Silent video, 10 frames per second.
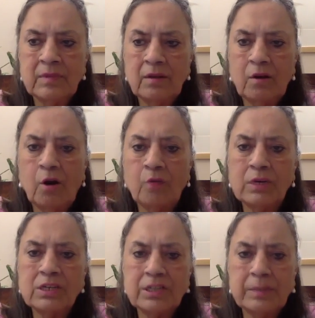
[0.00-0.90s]
or
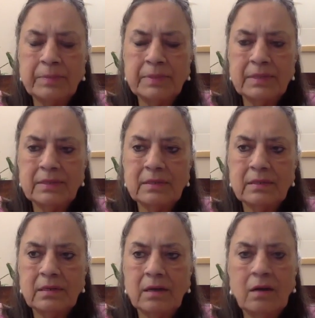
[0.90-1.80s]
worship
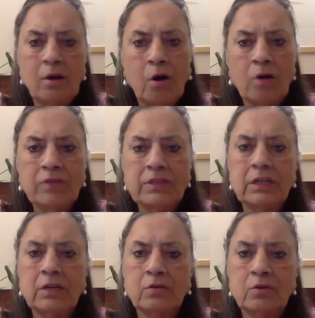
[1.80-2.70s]
along with
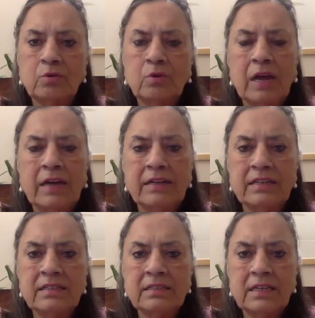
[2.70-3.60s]
the guru and
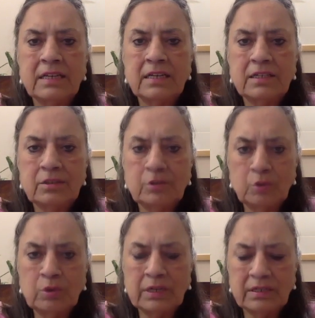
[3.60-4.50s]
his
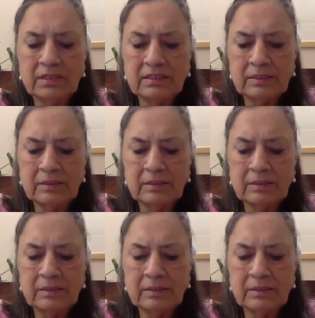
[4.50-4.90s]
students.